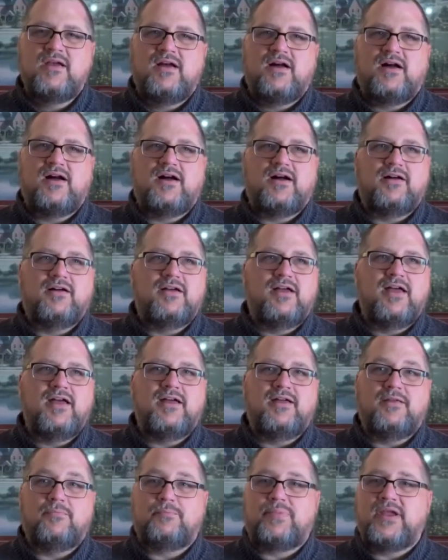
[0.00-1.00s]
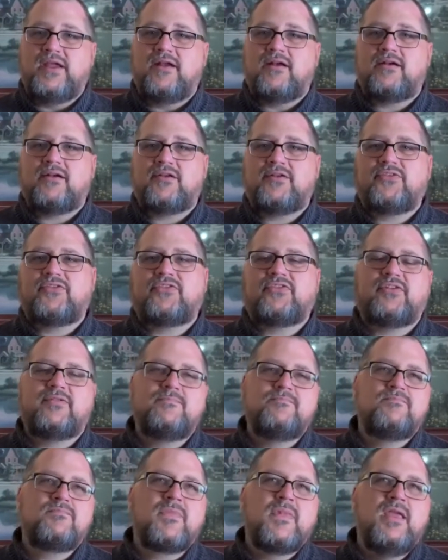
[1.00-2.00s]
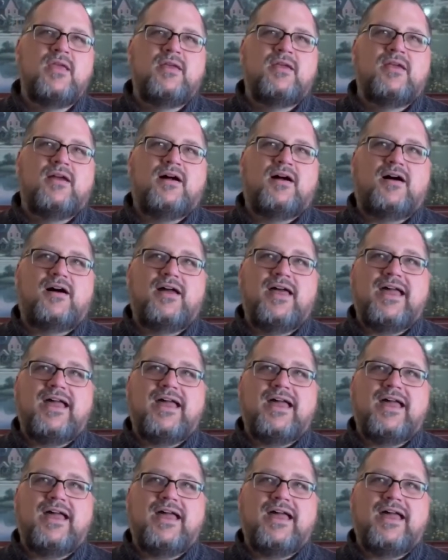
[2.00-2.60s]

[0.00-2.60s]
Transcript: uh, at Pierce, uh,